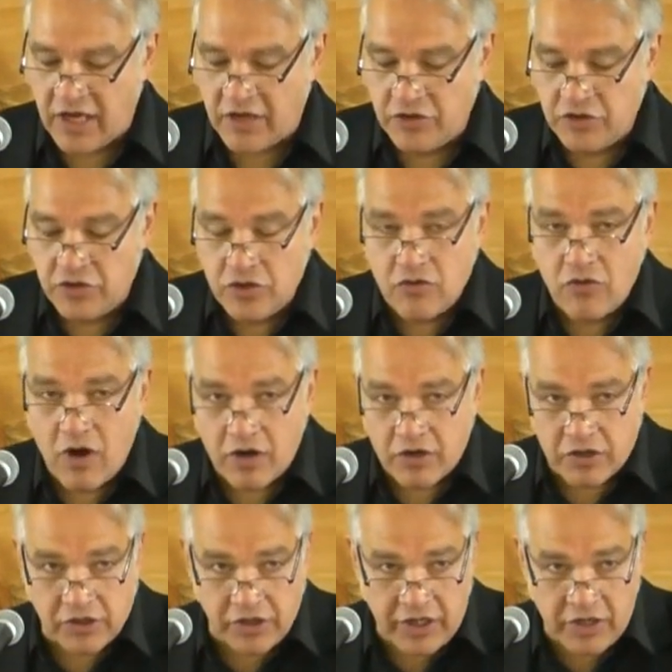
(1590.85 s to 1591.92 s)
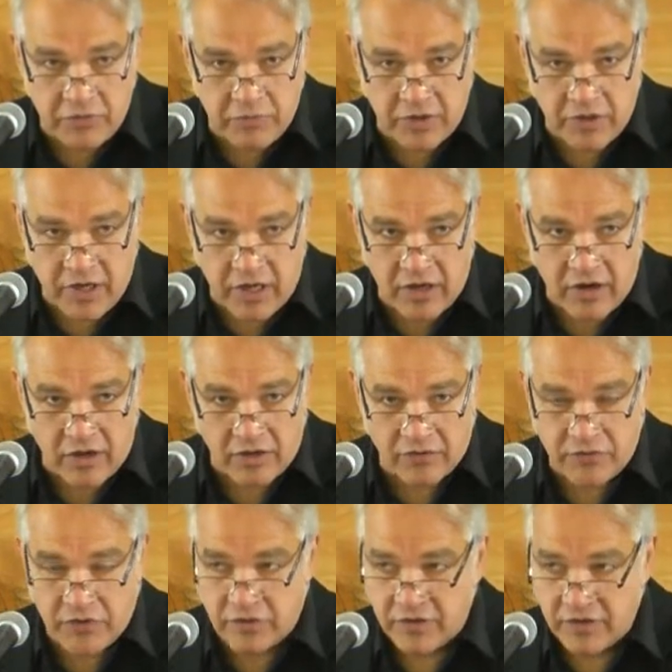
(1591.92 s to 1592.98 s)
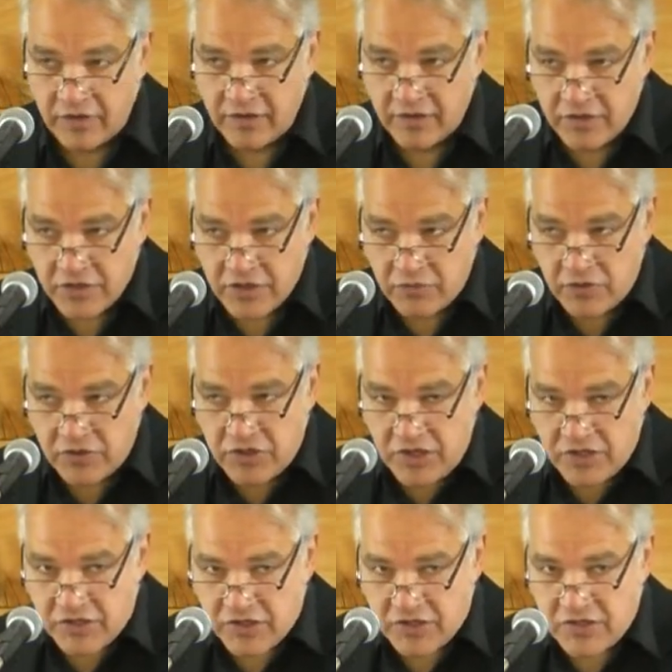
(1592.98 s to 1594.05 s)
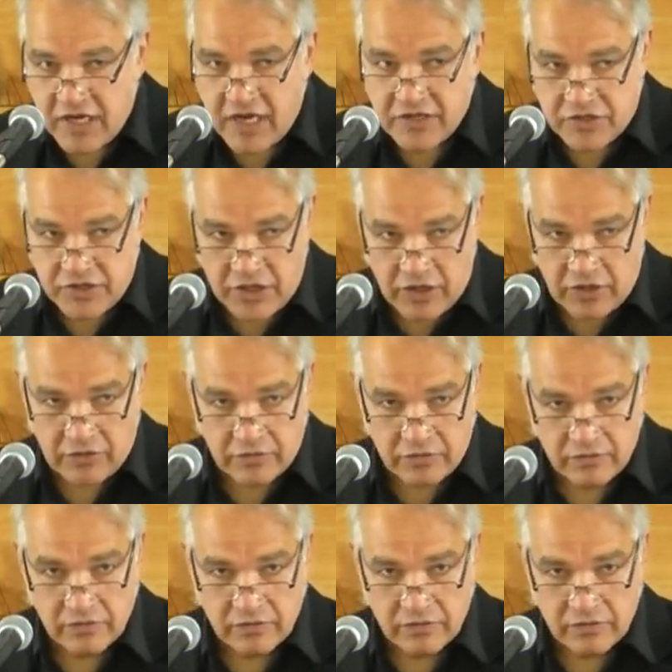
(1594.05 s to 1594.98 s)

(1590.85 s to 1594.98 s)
And you are clean, but not all of you. See what Jesus does here.